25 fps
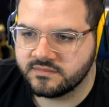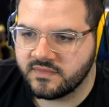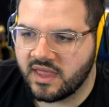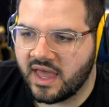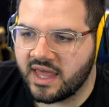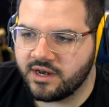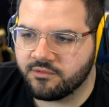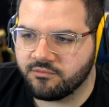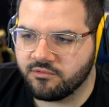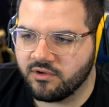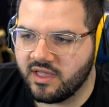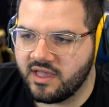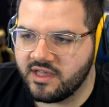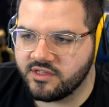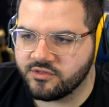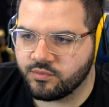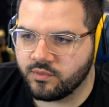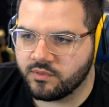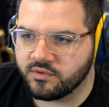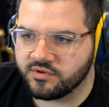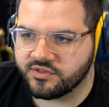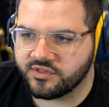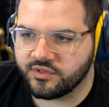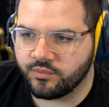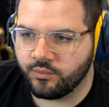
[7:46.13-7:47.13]
I didn't realize we
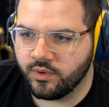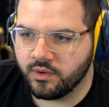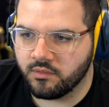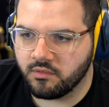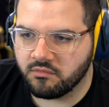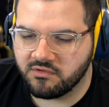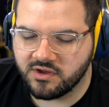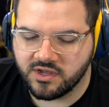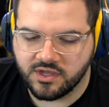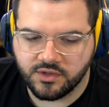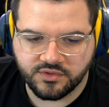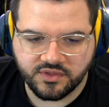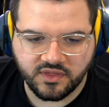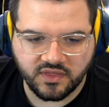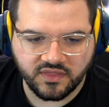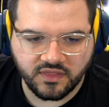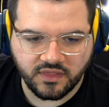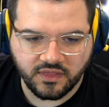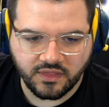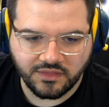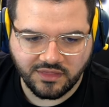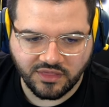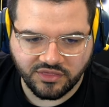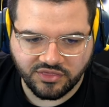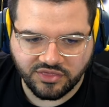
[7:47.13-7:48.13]
were we were
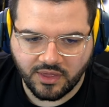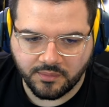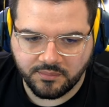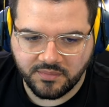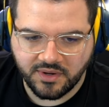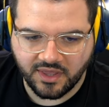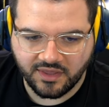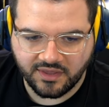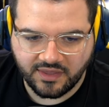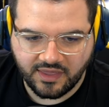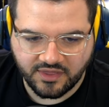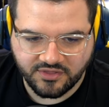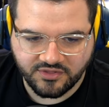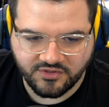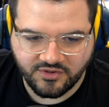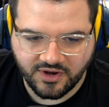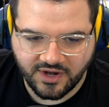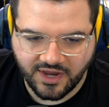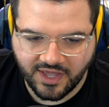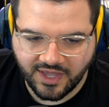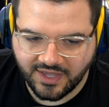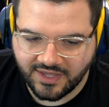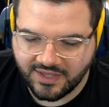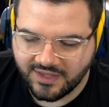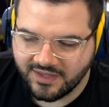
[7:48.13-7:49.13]
reusing the thumbnail
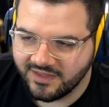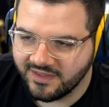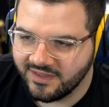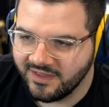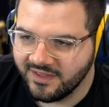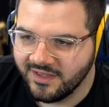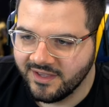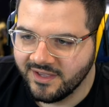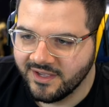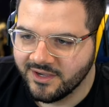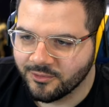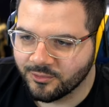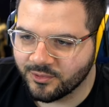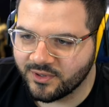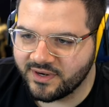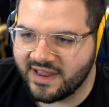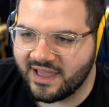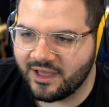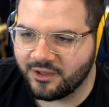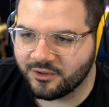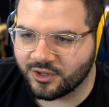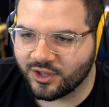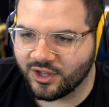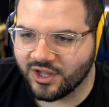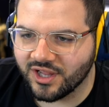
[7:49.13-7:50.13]
yesterday. We're
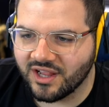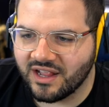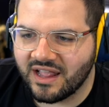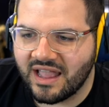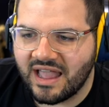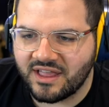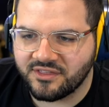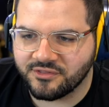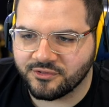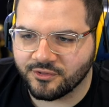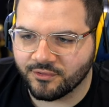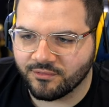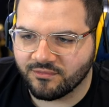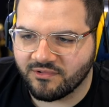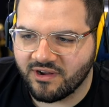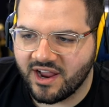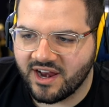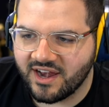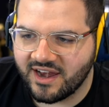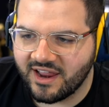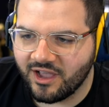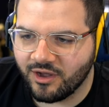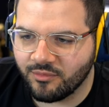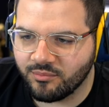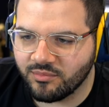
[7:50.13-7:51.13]
down colossal
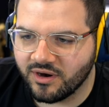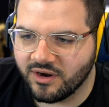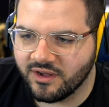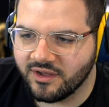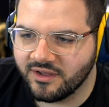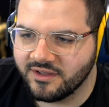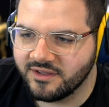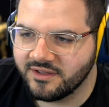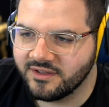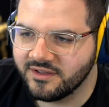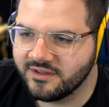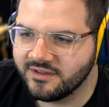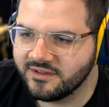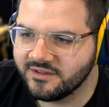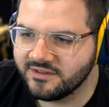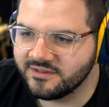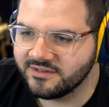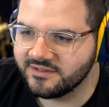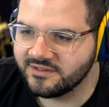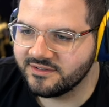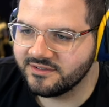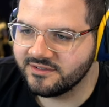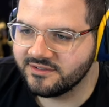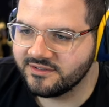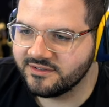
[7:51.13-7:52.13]
right now, bro.
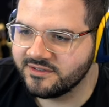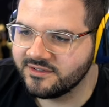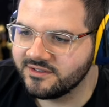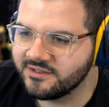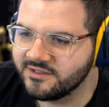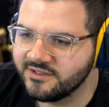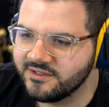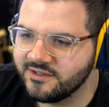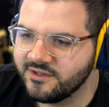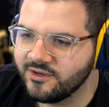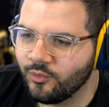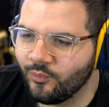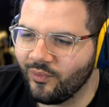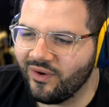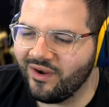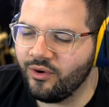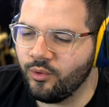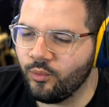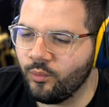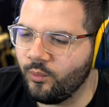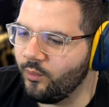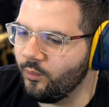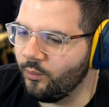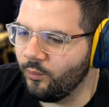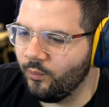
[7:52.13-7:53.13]
Where
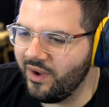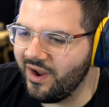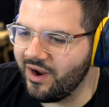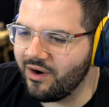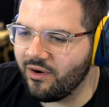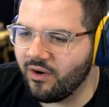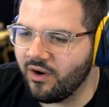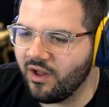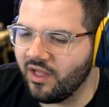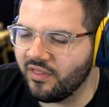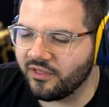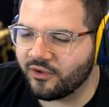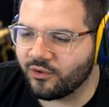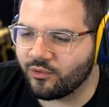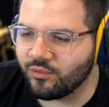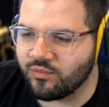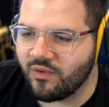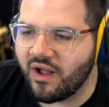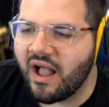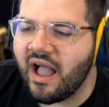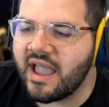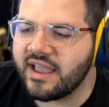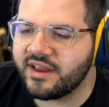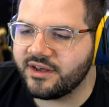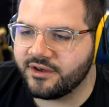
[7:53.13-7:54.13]
where are all the
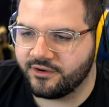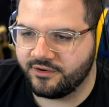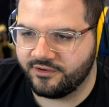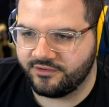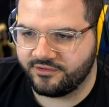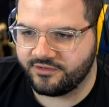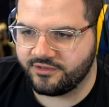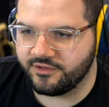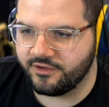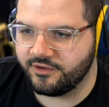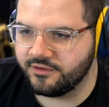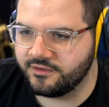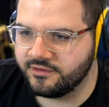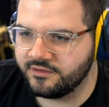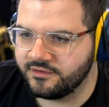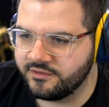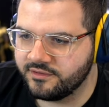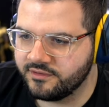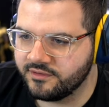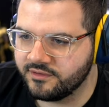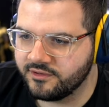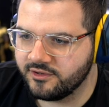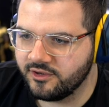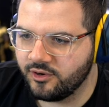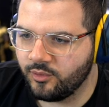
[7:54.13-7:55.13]
grinders, dude?
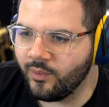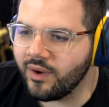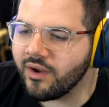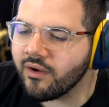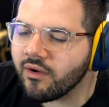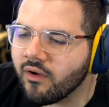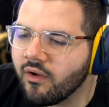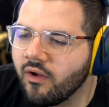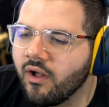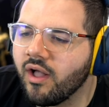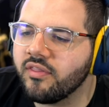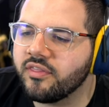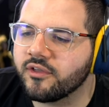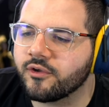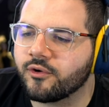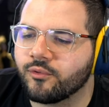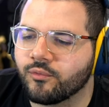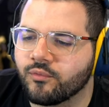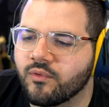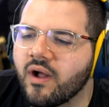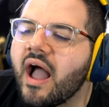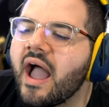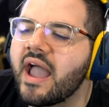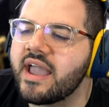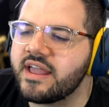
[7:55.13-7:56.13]
Where are all the
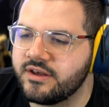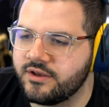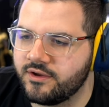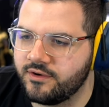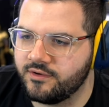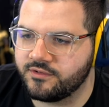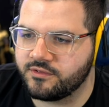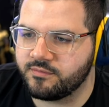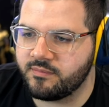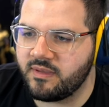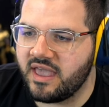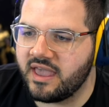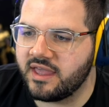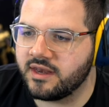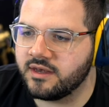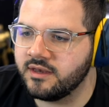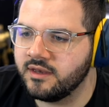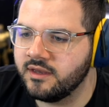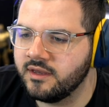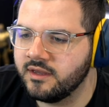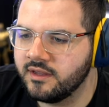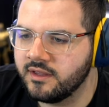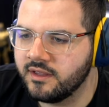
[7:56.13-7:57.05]
grinders, man?